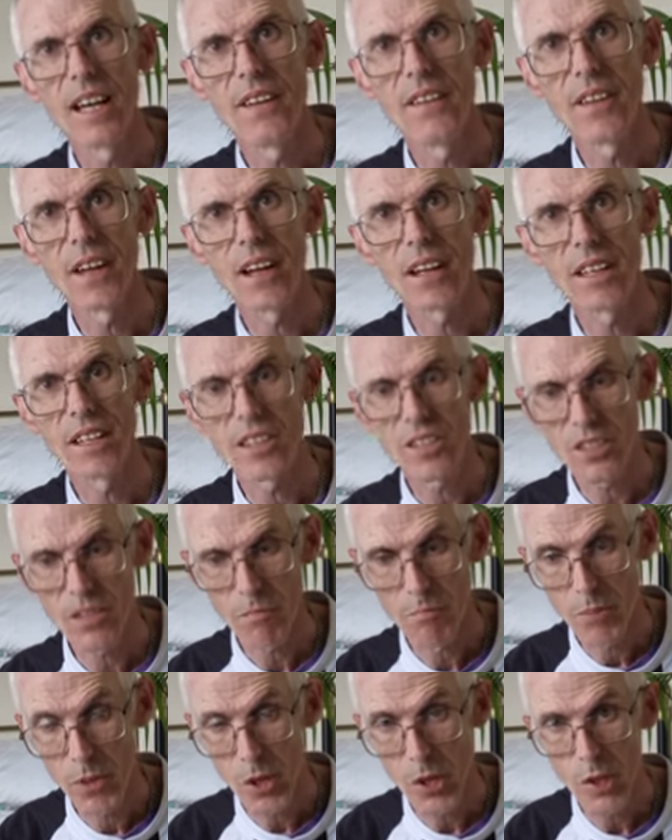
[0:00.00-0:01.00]
And that is
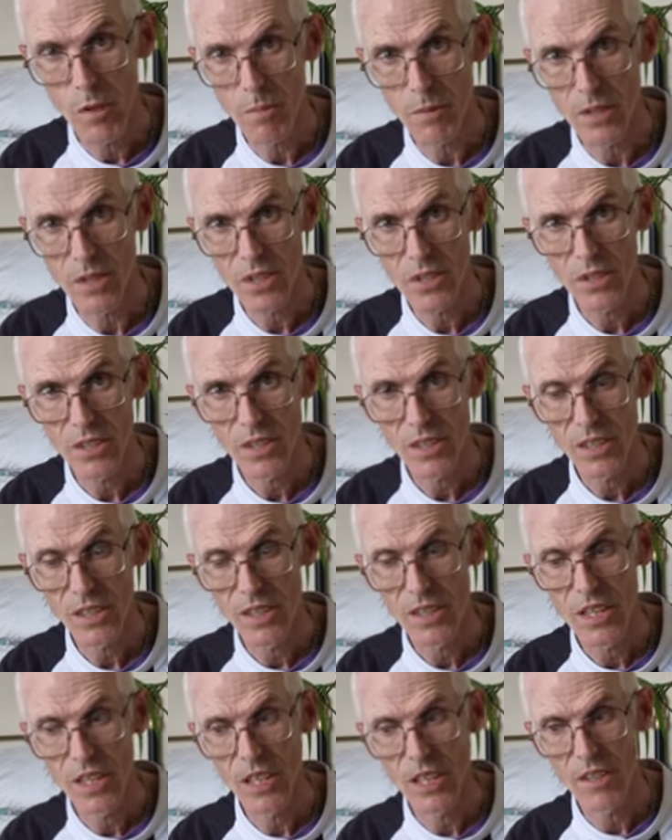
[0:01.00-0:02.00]
the purpose
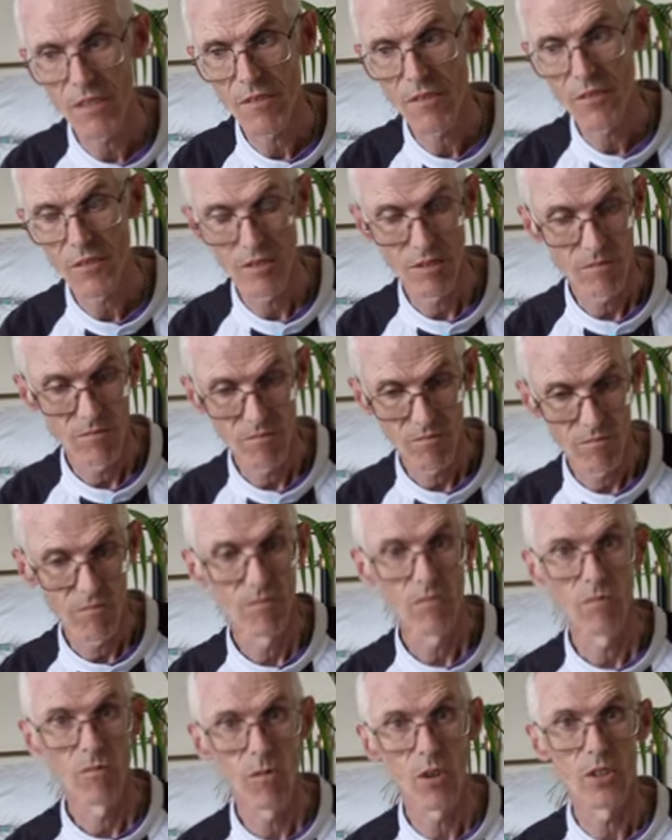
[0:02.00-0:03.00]
of
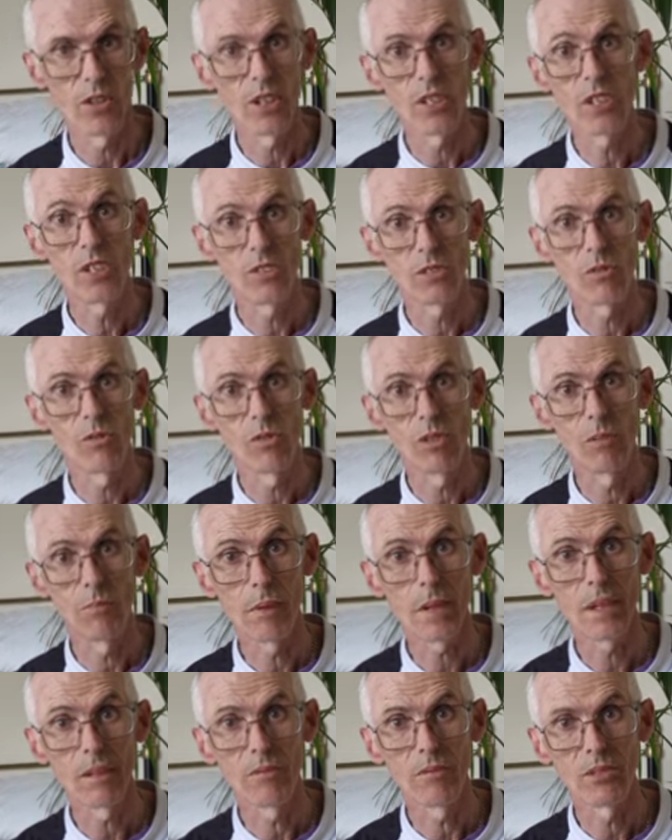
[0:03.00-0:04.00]
what this is all
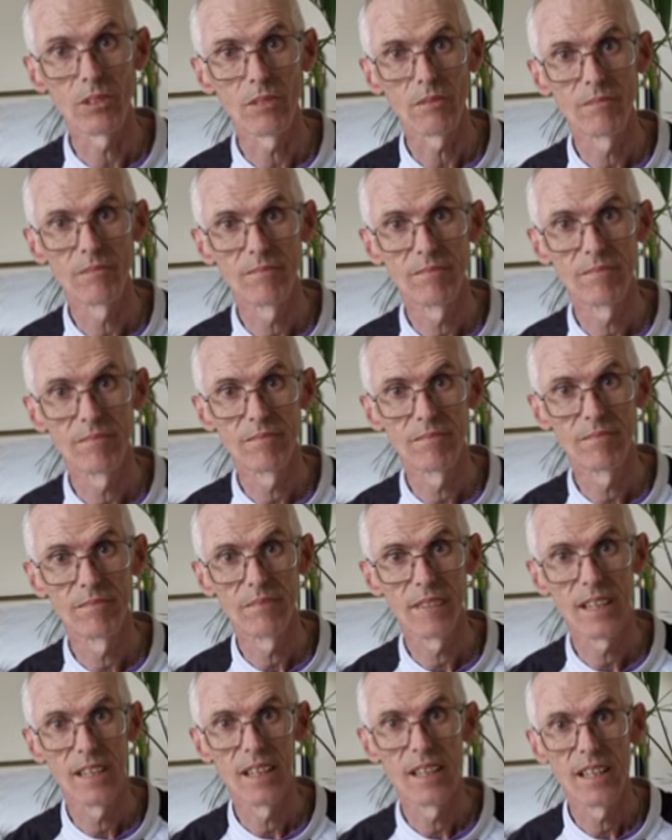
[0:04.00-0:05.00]
about.
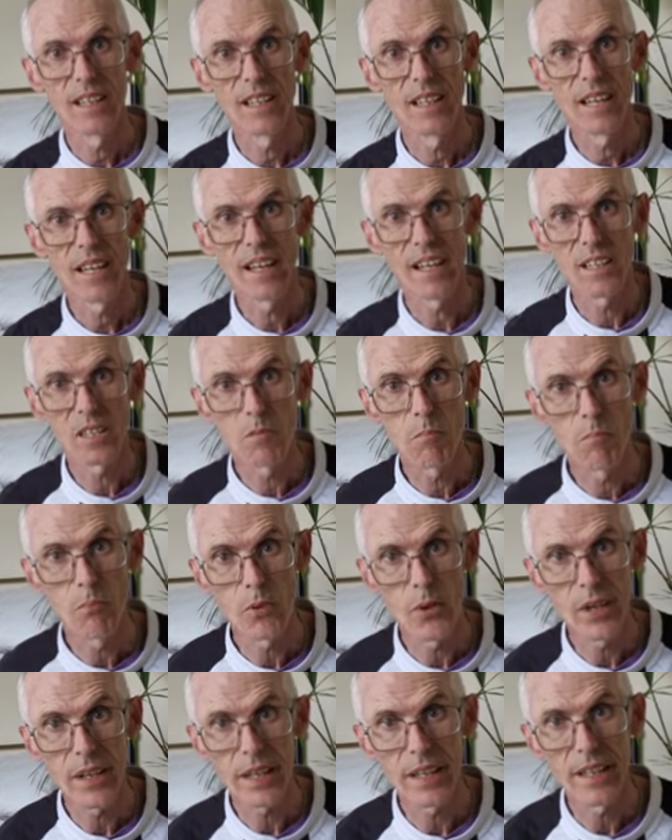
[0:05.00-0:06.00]
It's
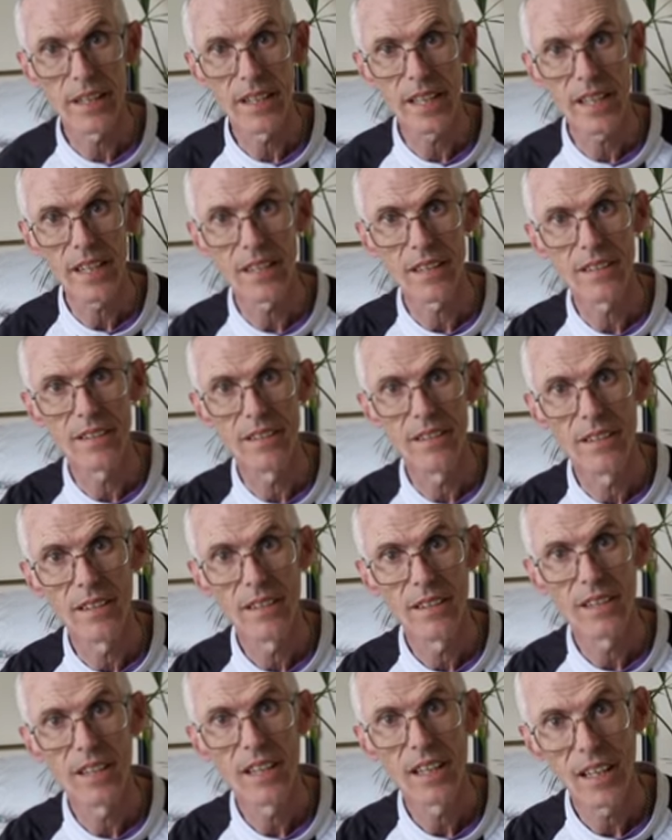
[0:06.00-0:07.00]
bringing in
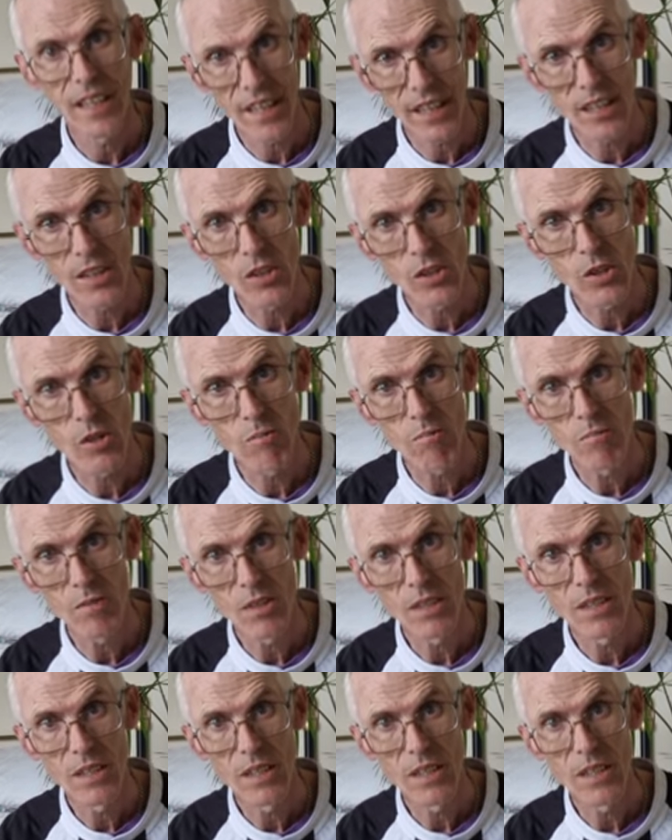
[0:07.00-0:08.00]

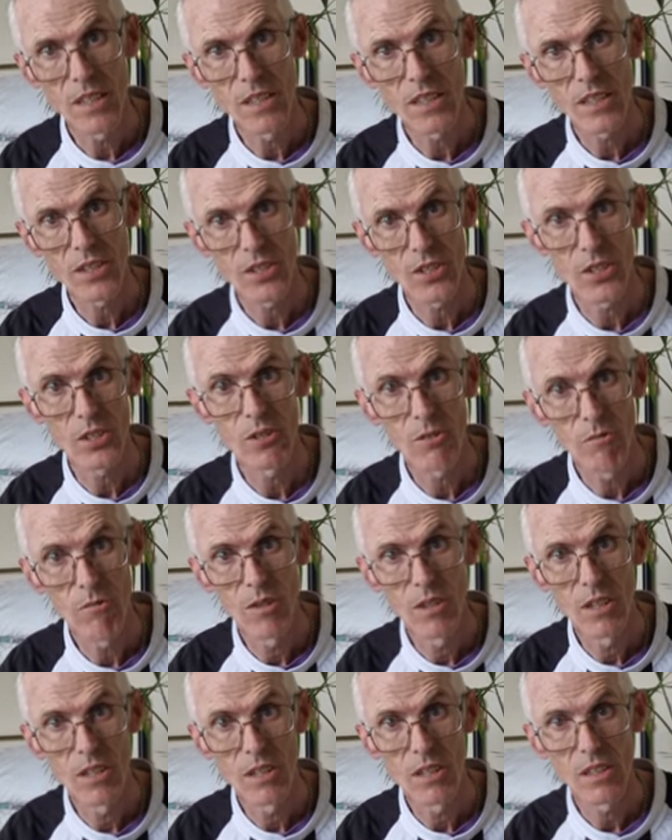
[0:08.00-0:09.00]
income to
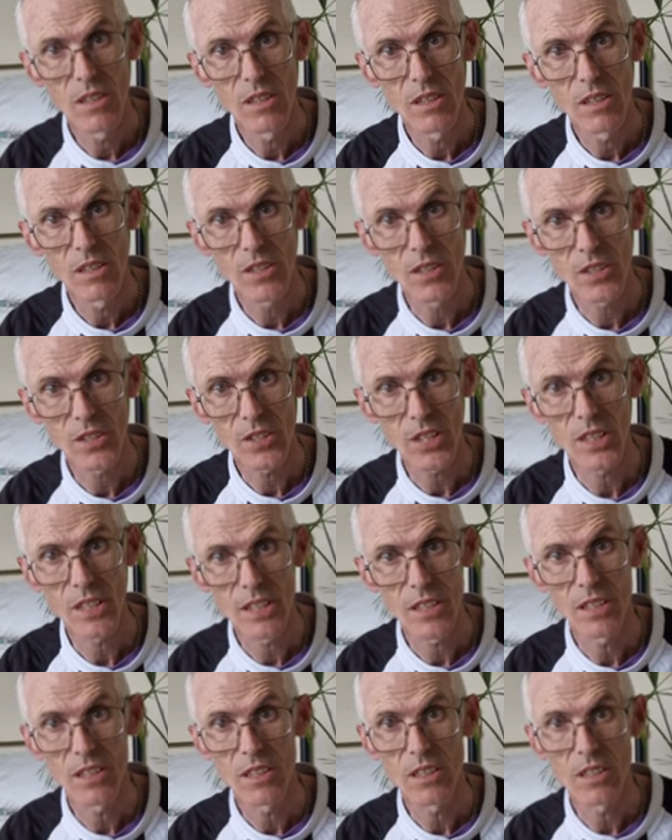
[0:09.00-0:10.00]
the
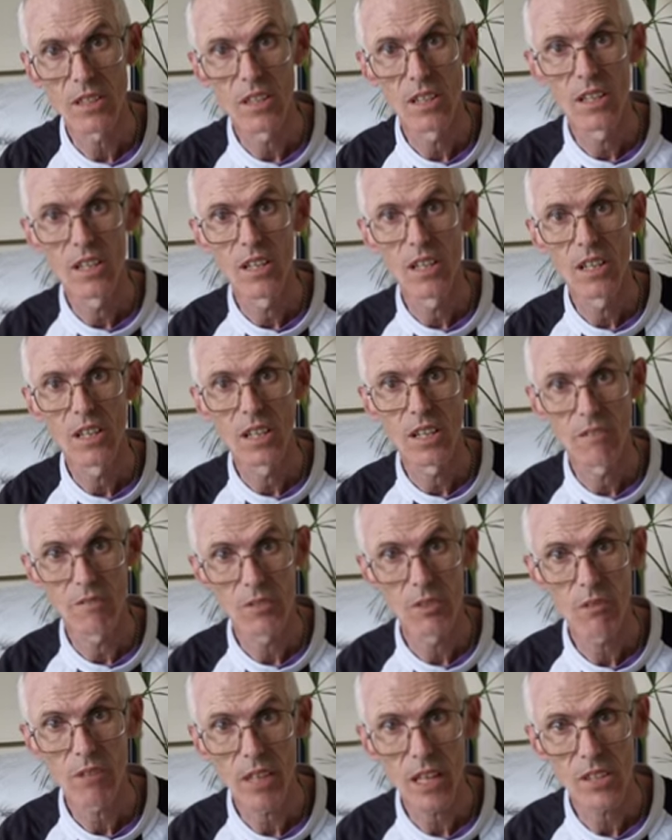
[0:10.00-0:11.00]
city of
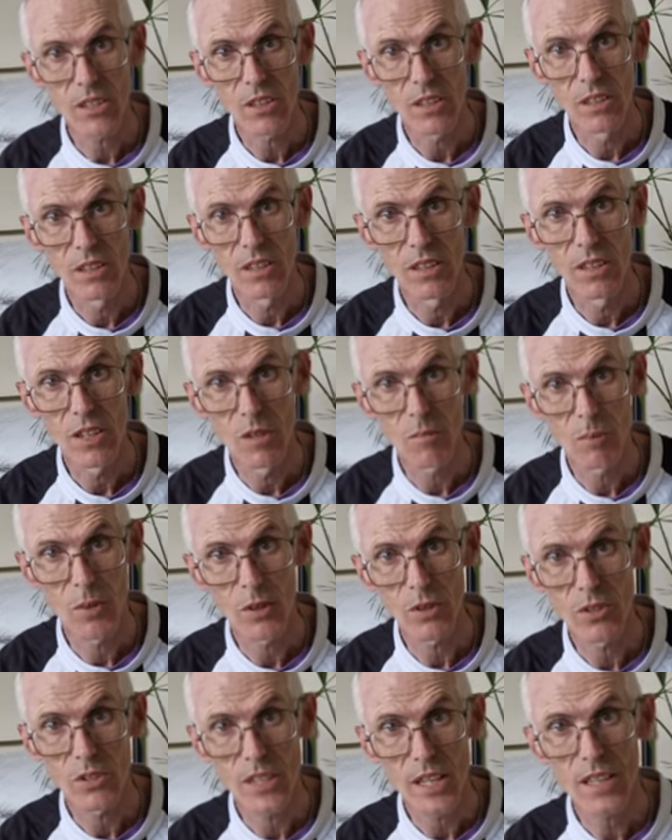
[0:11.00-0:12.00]
Newcastle
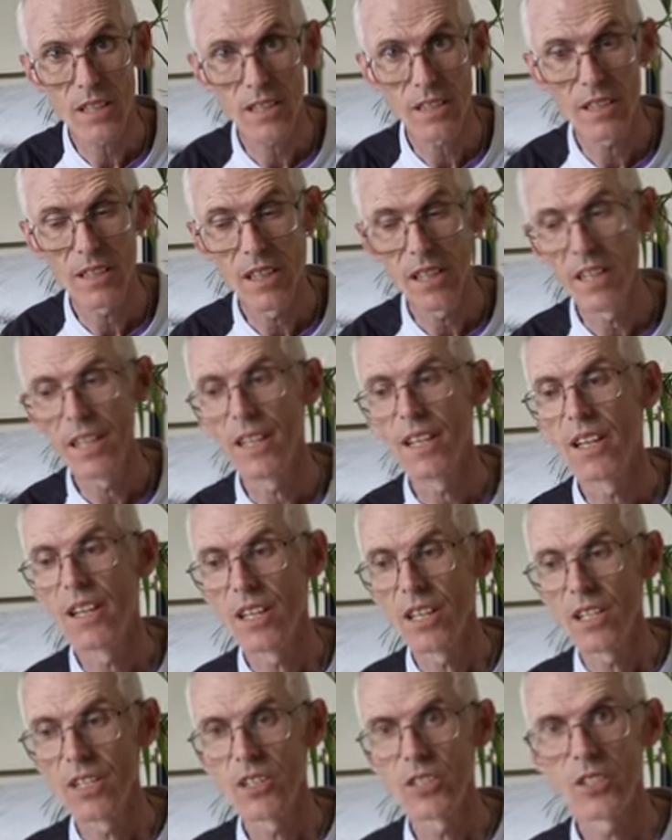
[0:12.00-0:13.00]
upon Tyne,
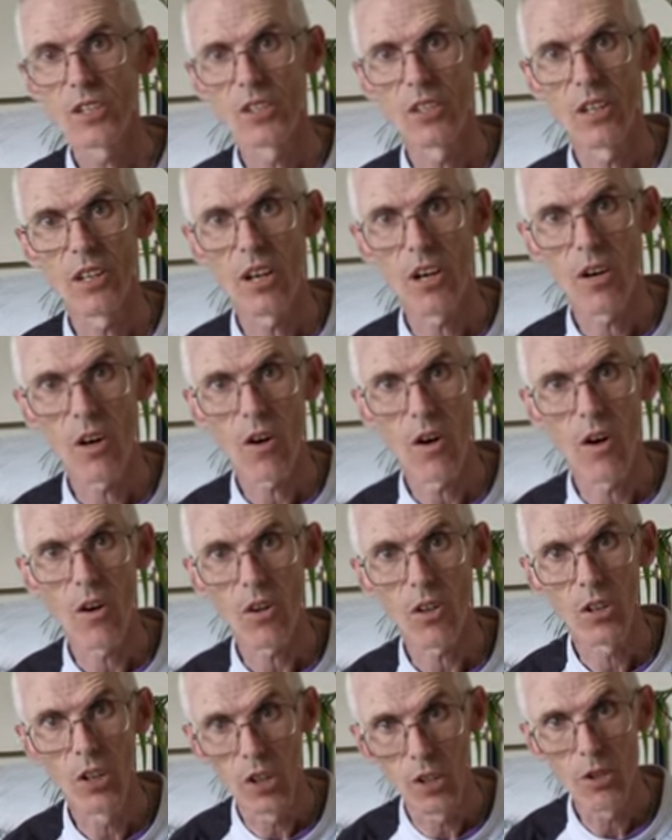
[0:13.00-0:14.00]
to
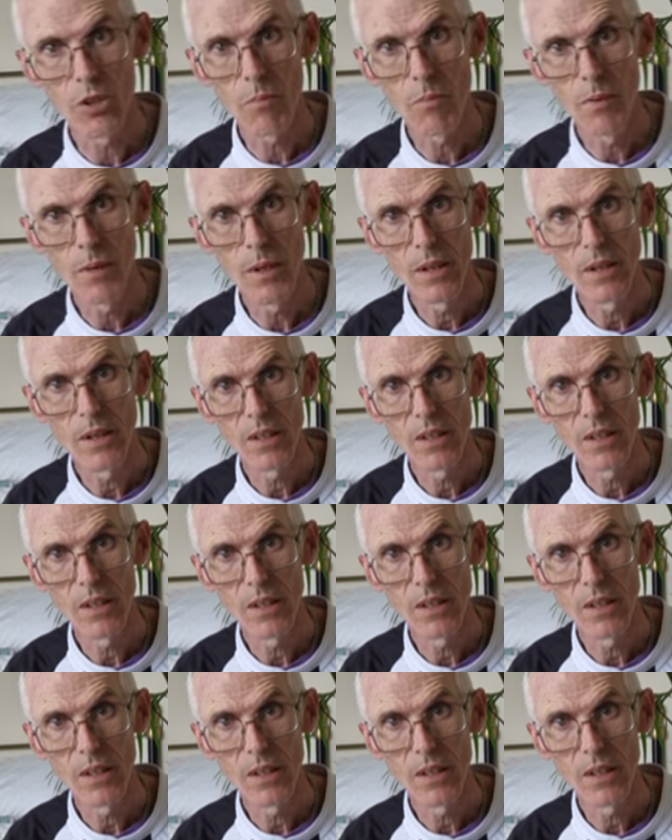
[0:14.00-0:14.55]
our club,